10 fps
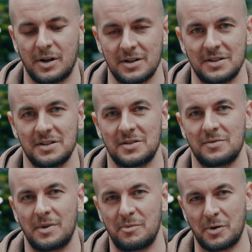because it's
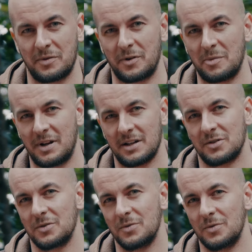important for the player
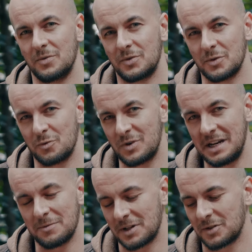to
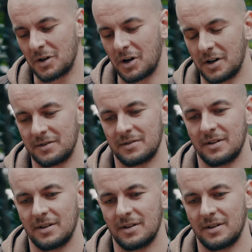read what's going on,